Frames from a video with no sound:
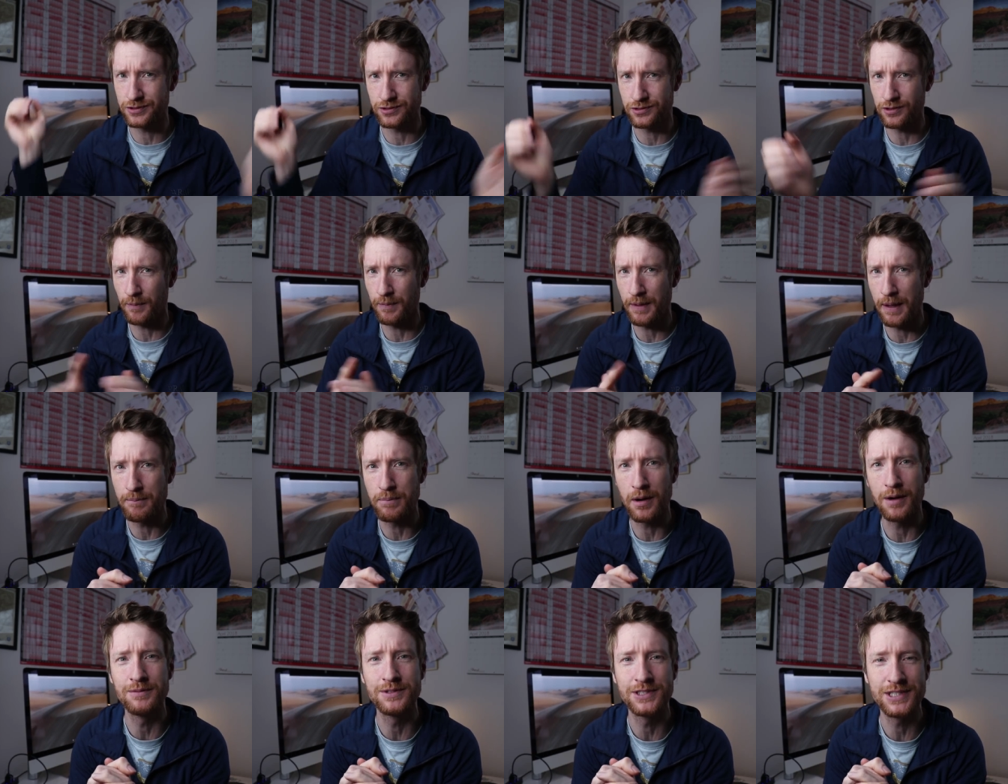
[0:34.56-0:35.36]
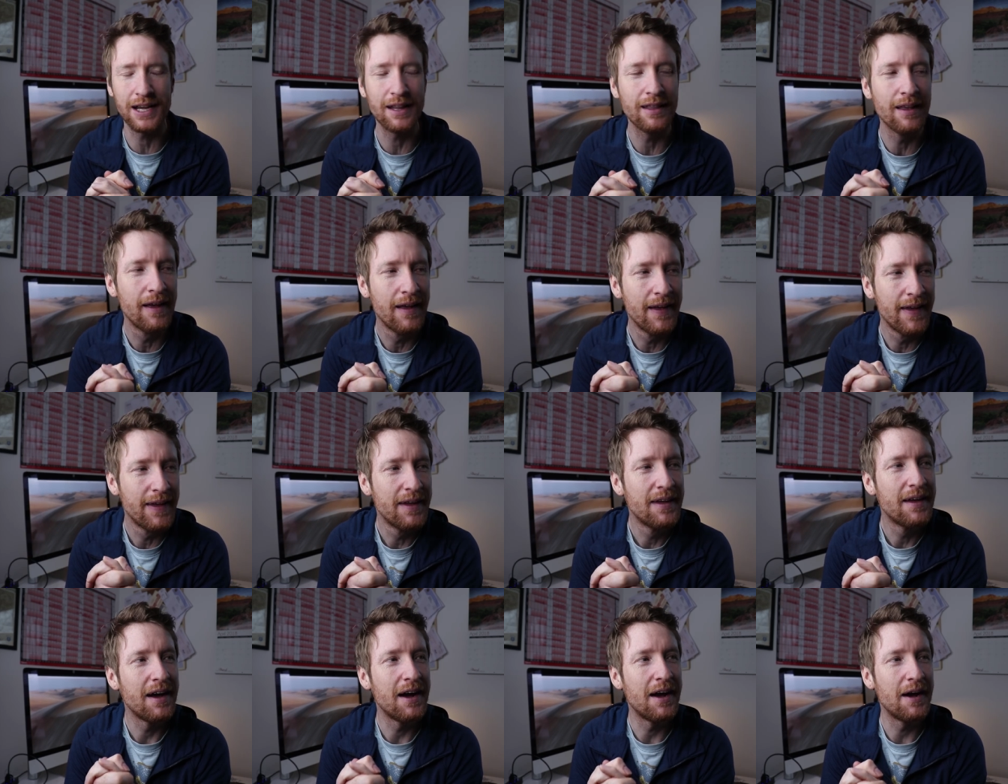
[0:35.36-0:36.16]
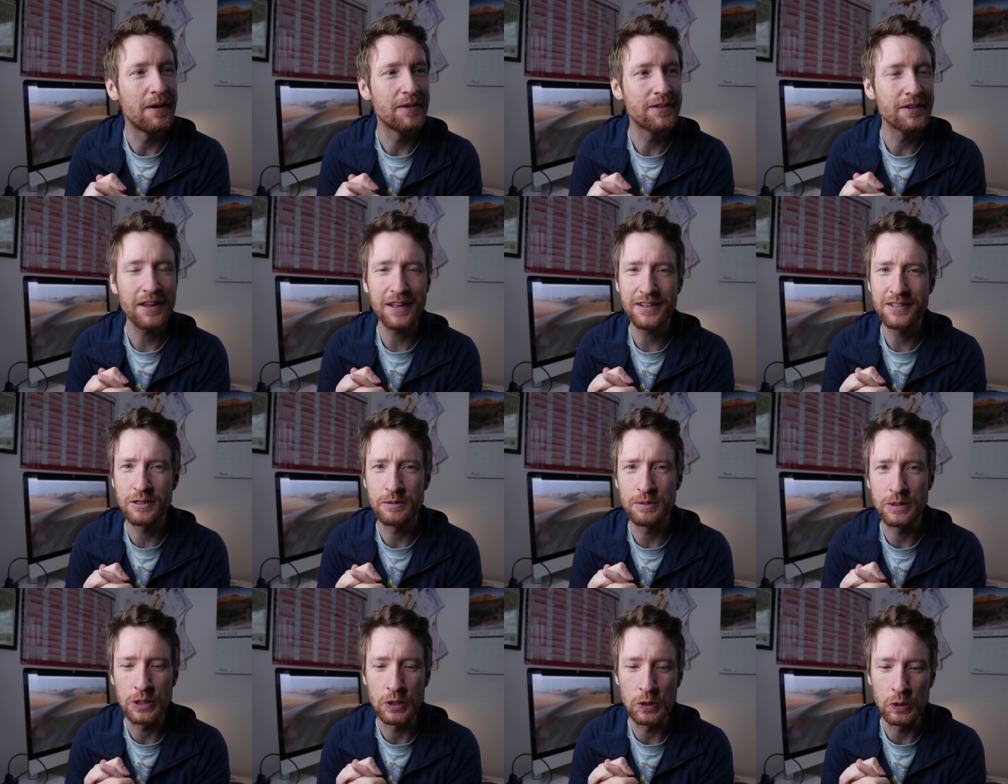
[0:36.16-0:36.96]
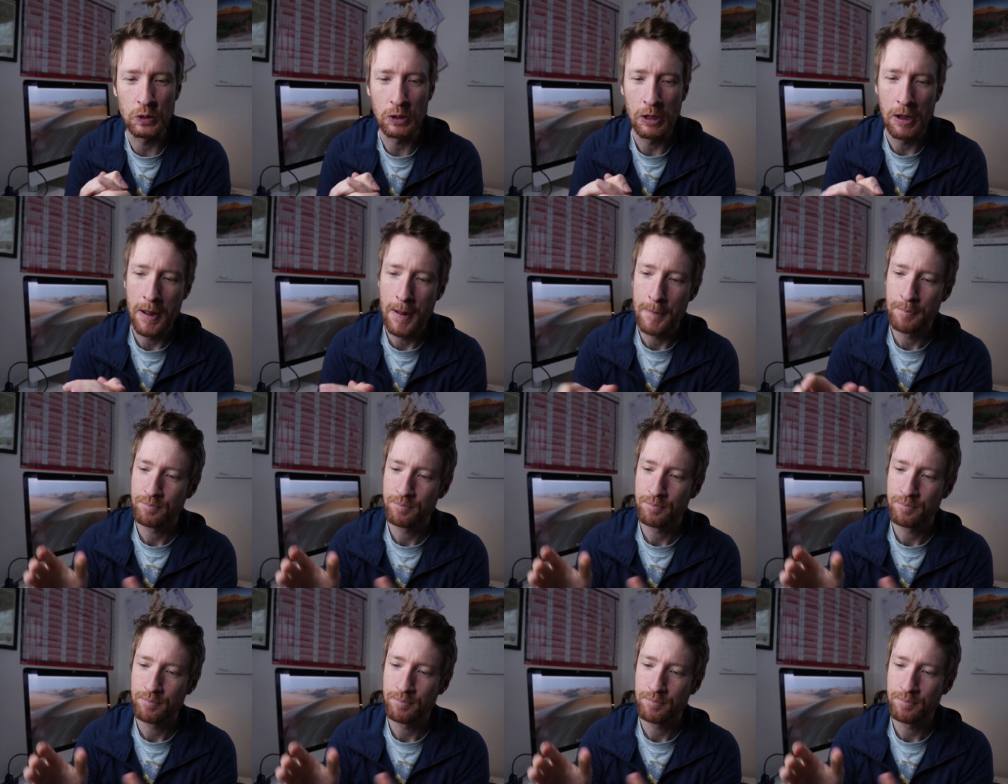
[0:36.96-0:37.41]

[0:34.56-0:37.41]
Drop that bombshell. Uh, so that's going to be cool.